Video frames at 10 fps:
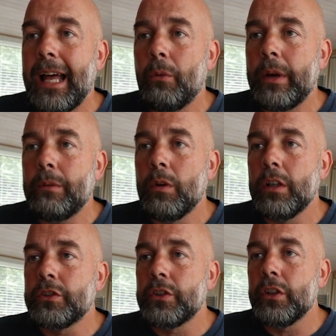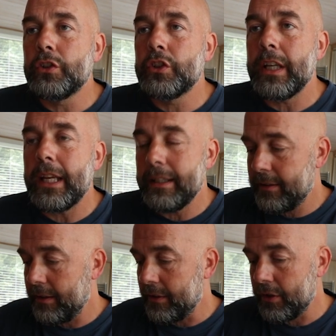Halloween word search
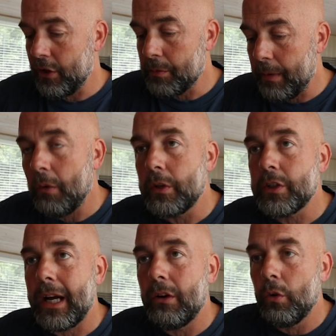into the search bar, which I